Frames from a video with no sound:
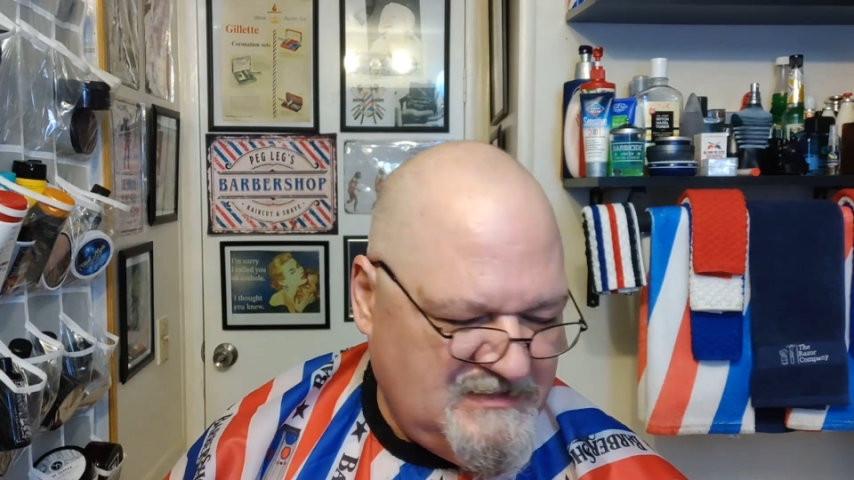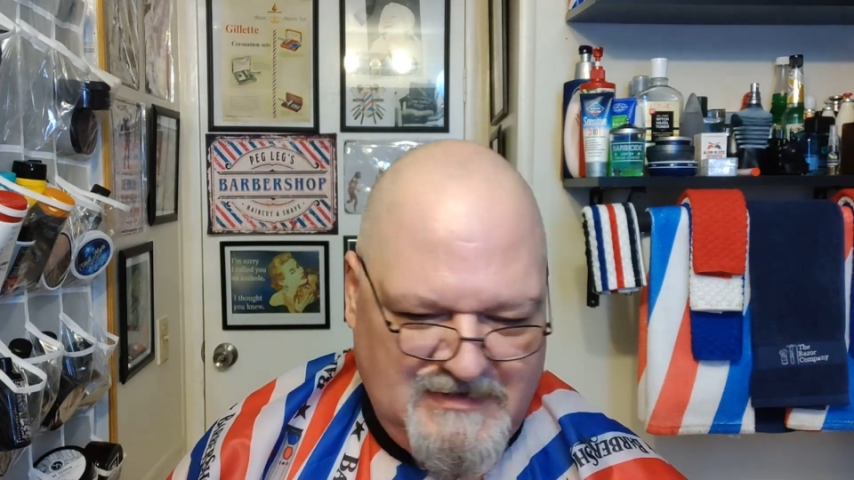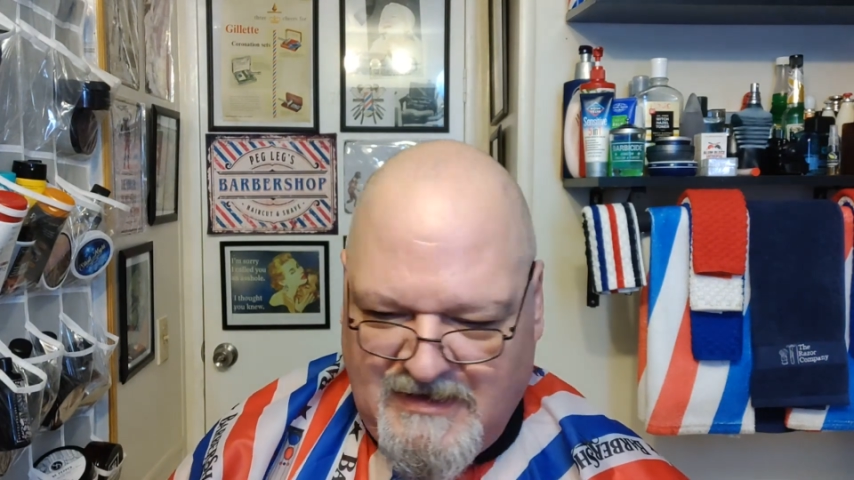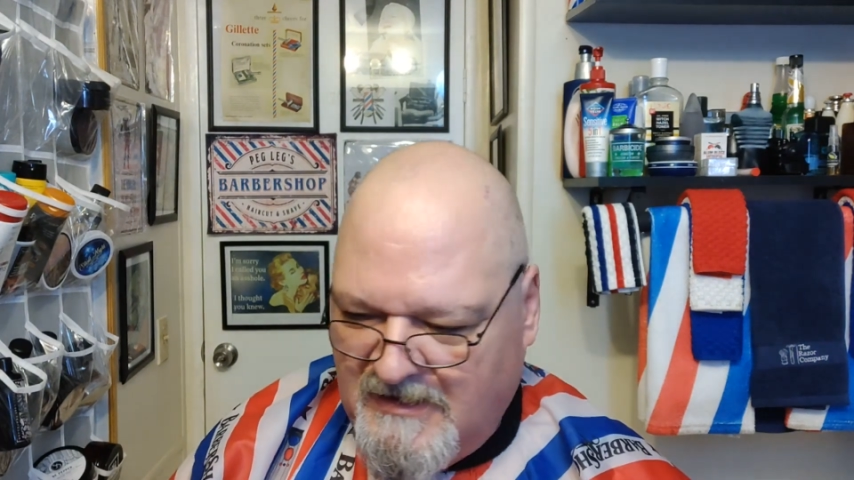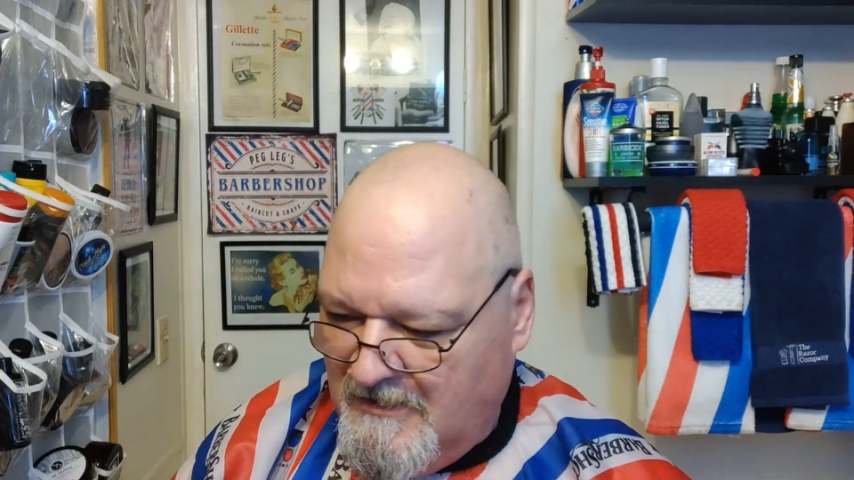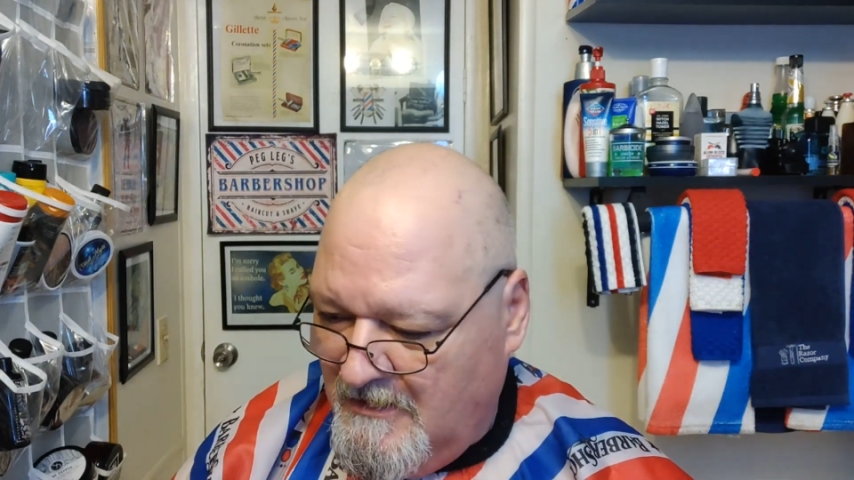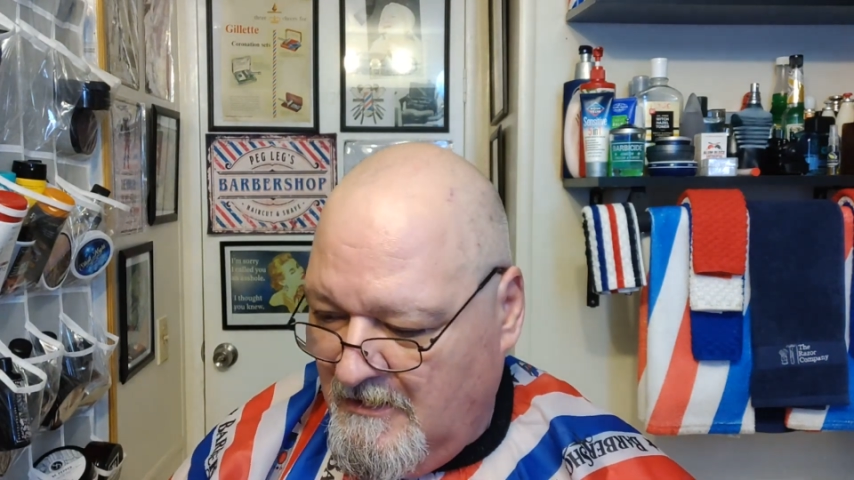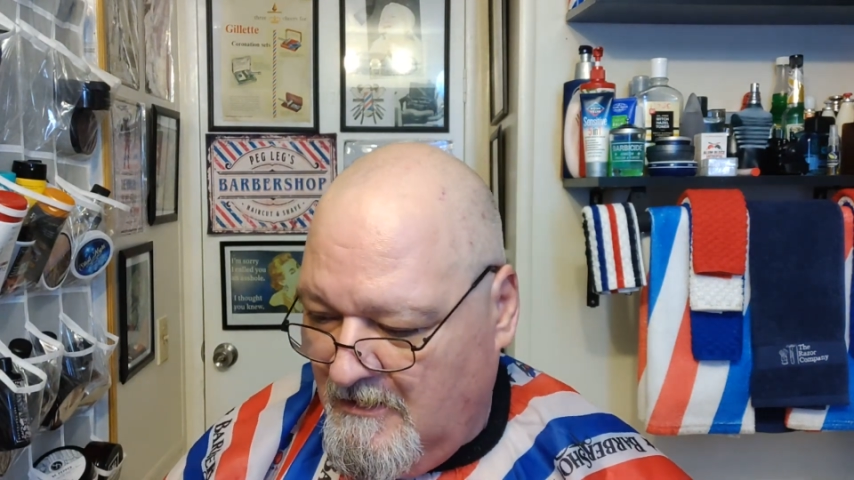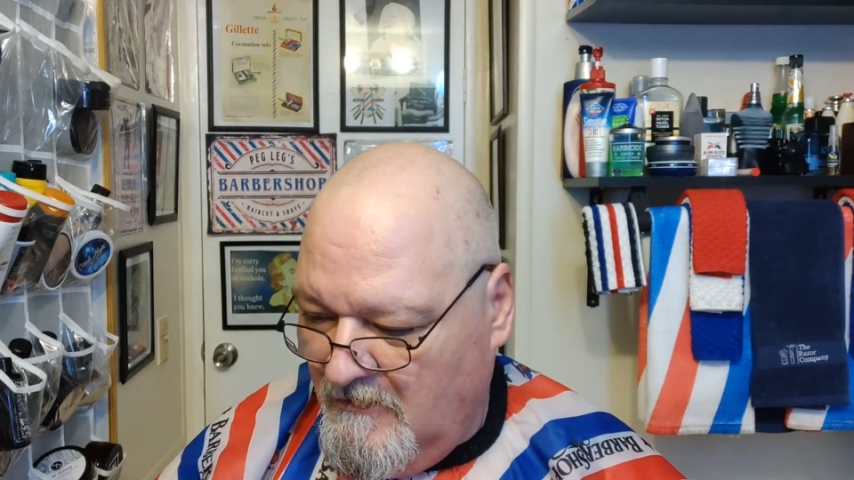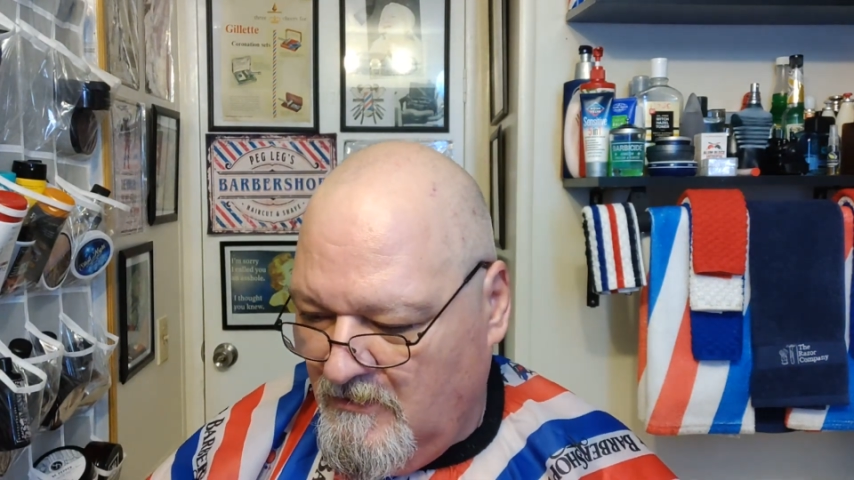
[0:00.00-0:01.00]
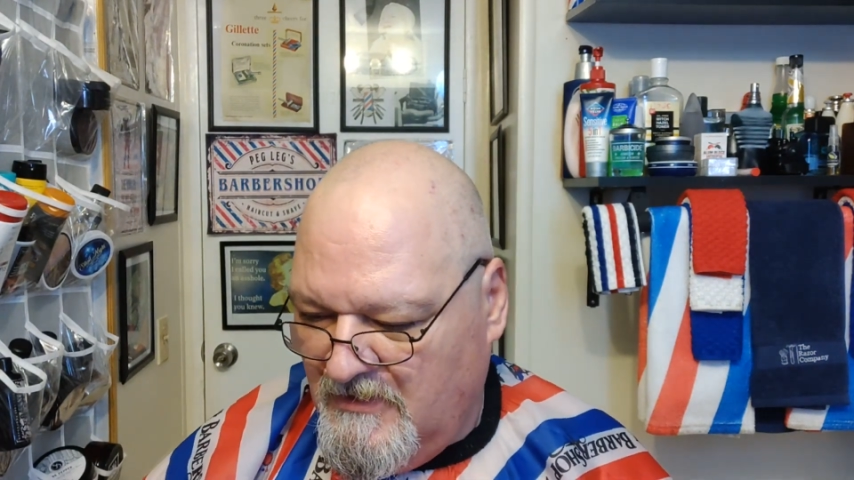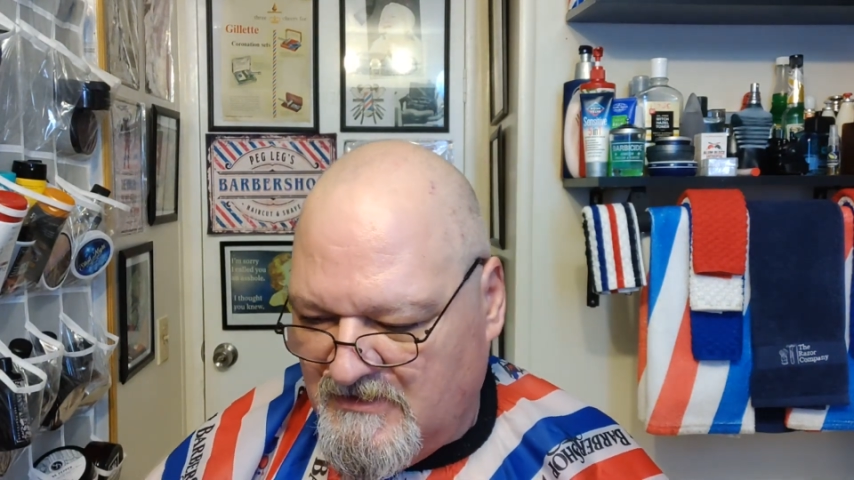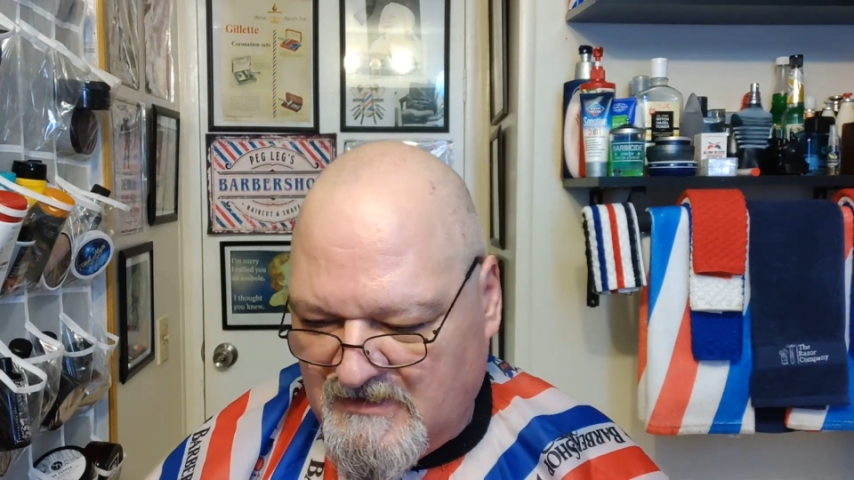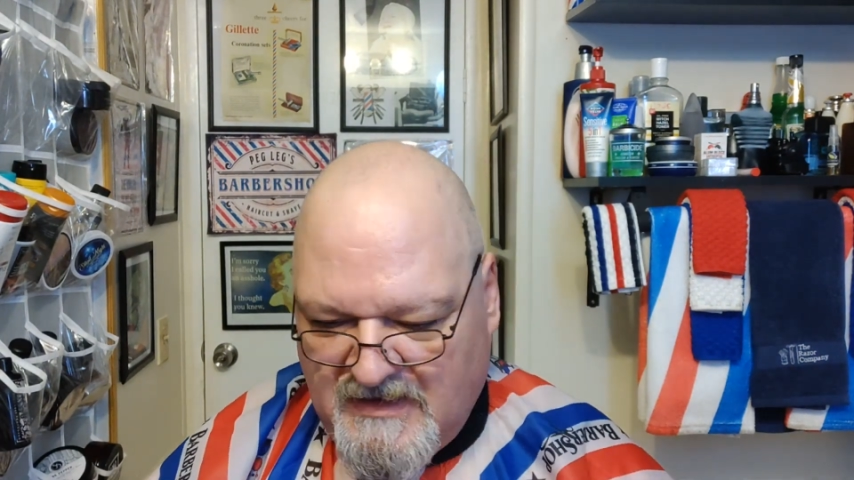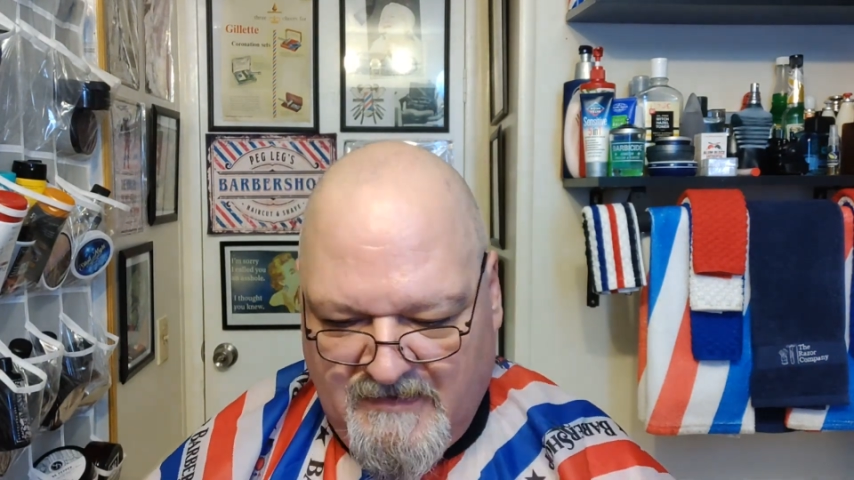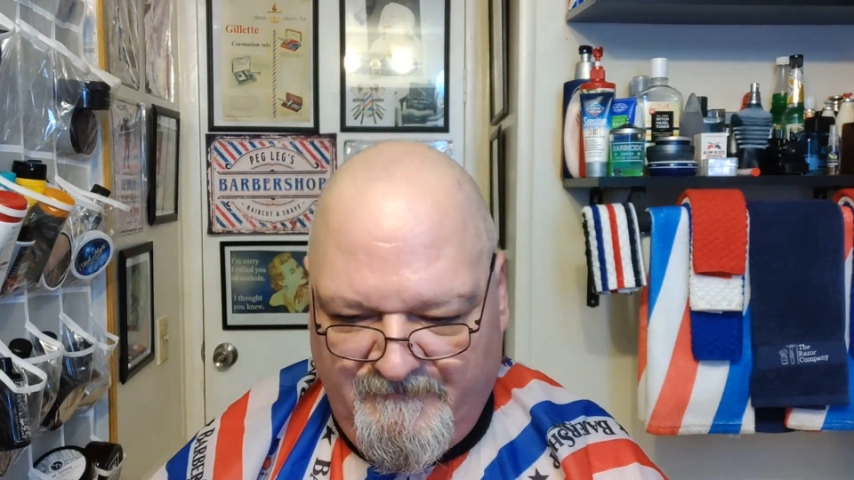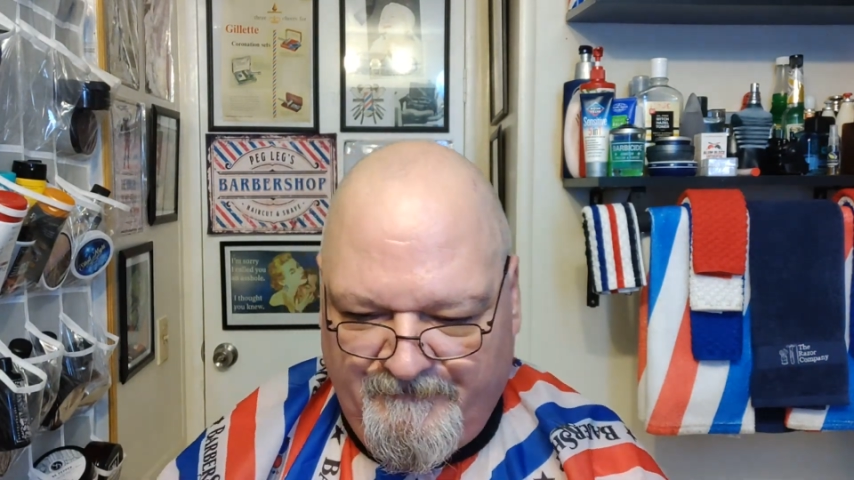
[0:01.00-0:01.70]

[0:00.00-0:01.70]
today. We're using that.